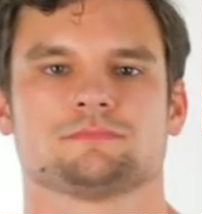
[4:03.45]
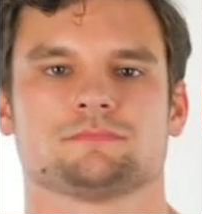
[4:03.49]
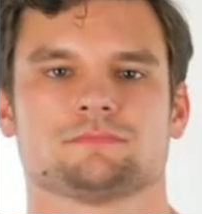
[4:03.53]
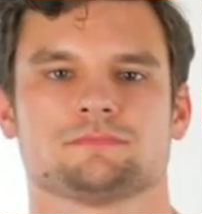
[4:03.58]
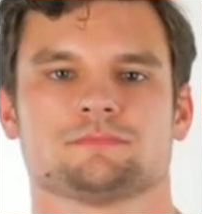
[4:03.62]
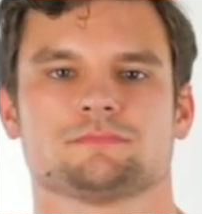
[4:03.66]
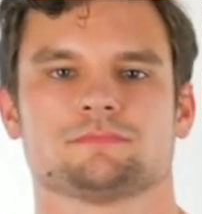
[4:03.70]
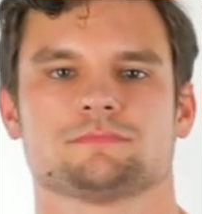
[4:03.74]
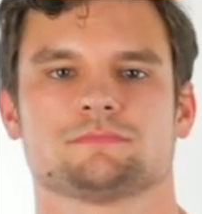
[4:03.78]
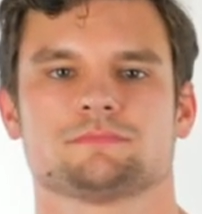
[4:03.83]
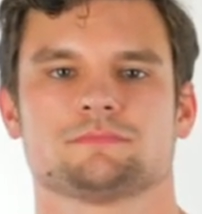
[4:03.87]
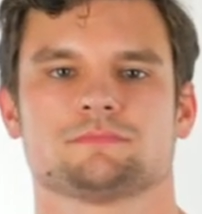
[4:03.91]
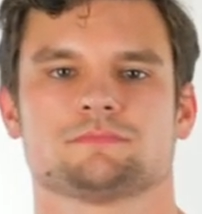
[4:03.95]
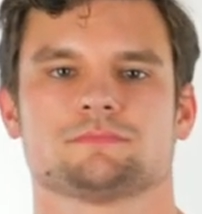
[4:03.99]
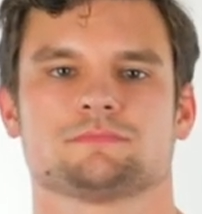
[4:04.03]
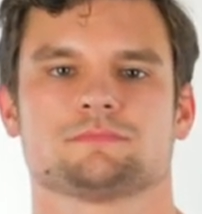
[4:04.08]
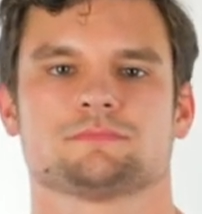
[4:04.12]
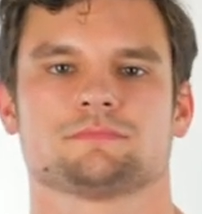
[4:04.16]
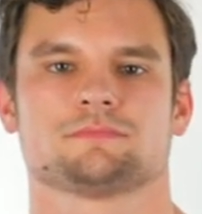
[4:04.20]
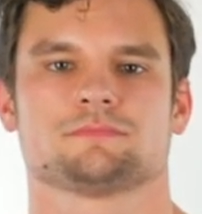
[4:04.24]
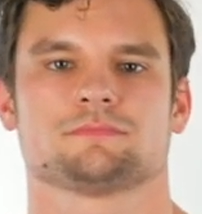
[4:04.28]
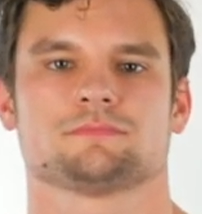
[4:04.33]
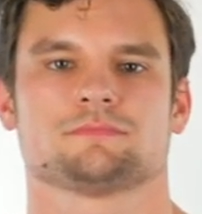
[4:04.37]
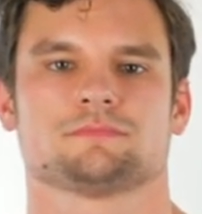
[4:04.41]

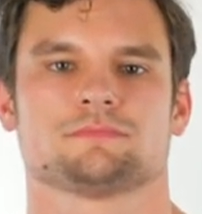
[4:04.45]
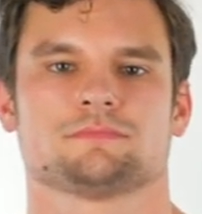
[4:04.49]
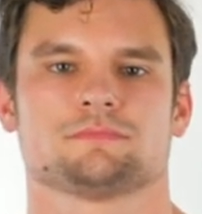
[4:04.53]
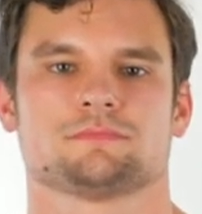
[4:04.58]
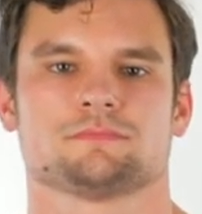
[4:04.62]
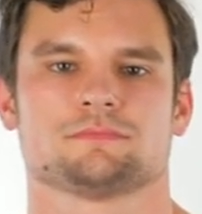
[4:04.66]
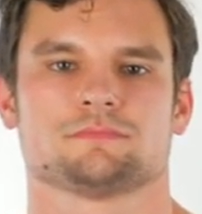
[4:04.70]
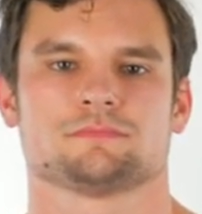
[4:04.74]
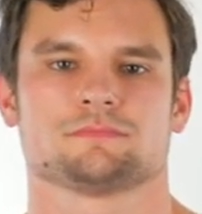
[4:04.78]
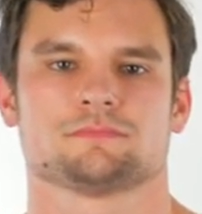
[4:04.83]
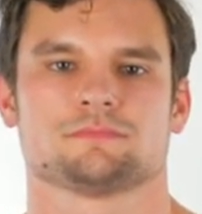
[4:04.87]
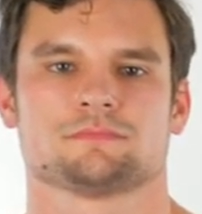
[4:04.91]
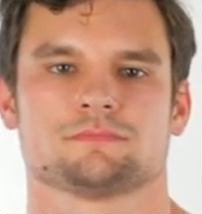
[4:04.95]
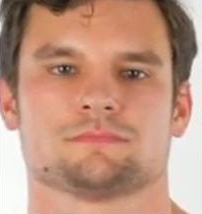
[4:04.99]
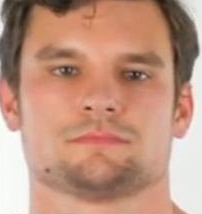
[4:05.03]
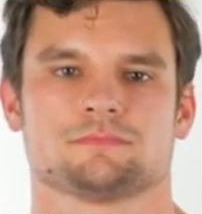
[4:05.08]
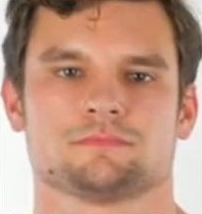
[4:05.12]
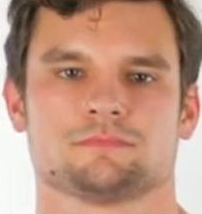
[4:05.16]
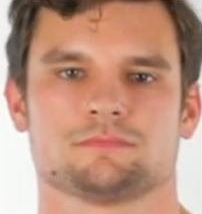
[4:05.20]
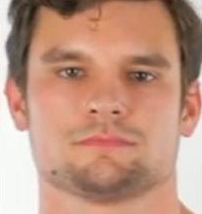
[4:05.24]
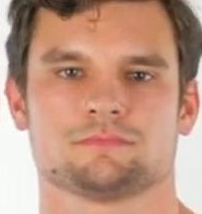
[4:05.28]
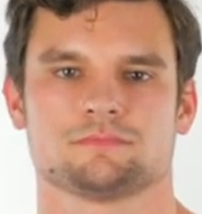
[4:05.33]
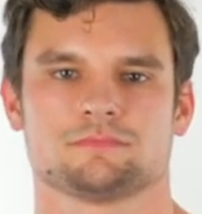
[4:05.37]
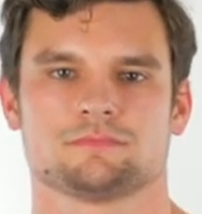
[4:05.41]

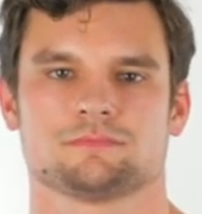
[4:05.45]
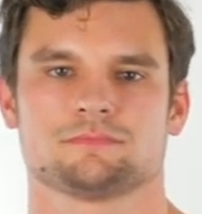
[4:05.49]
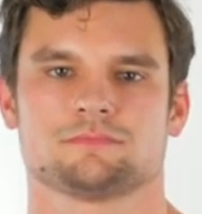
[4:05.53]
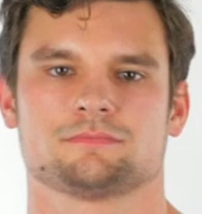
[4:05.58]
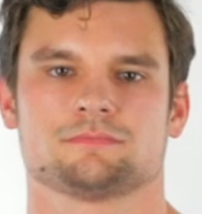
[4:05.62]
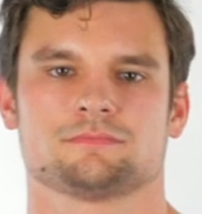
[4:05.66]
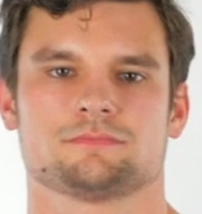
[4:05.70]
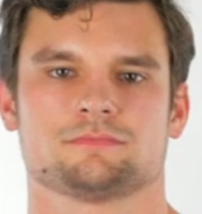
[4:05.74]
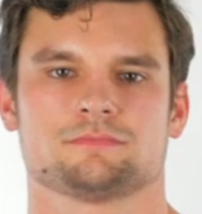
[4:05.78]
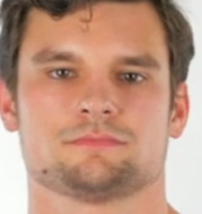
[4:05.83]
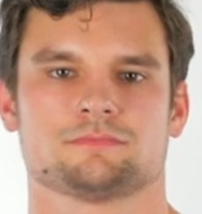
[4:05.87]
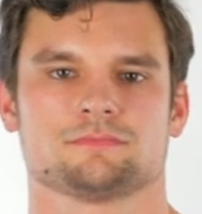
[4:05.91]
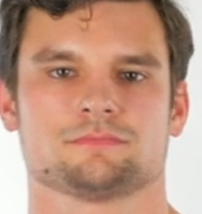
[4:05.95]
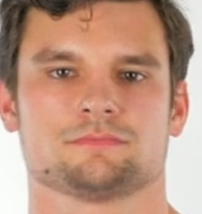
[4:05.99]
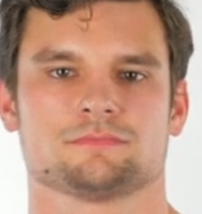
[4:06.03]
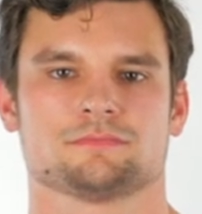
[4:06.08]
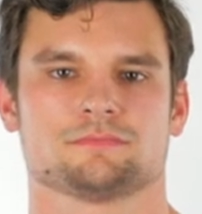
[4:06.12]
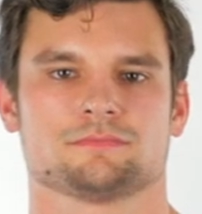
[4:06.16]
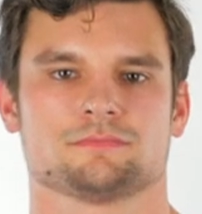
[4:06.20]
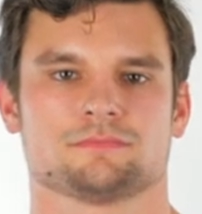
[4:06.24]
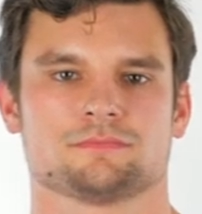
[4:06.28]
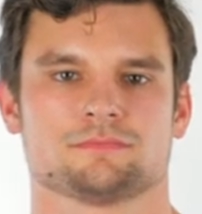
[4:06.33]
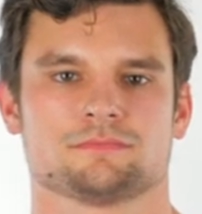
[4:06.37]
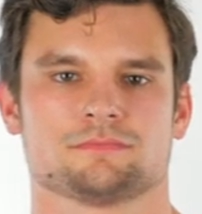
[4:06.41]

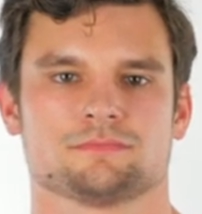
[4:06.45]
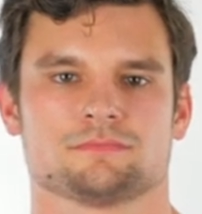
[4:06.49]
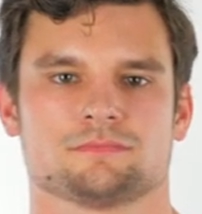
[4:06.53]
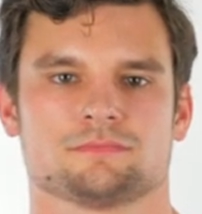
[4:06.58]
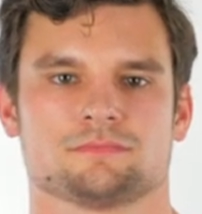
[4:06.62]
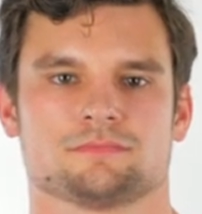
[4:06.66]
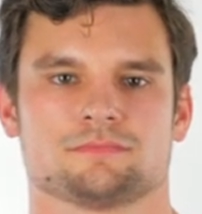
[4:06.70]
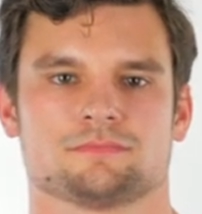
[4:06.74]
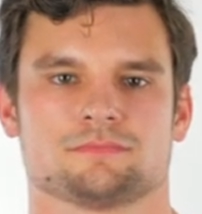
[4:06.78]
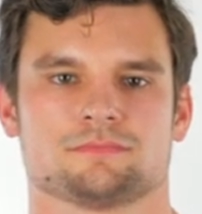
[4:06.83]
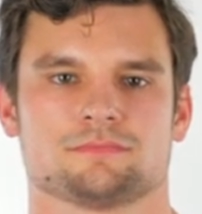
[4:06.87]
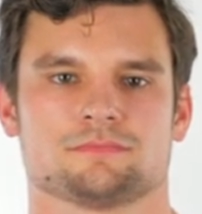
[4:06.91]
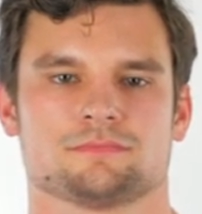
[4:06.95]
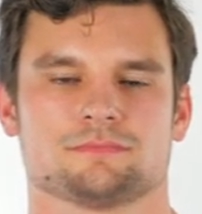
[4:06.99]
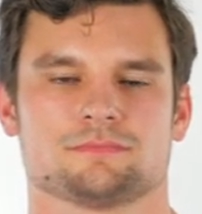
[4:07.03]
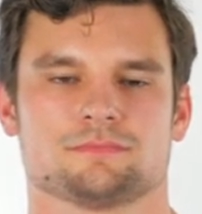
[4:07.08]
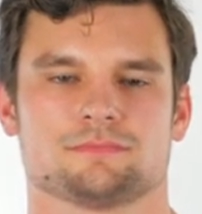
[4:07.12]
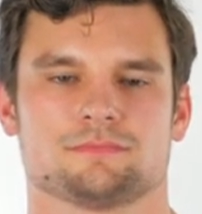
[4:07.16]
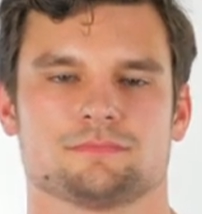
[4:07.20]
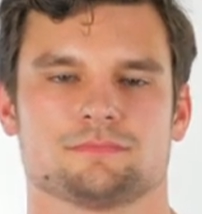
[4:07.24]
No words are spoken by the person on screen.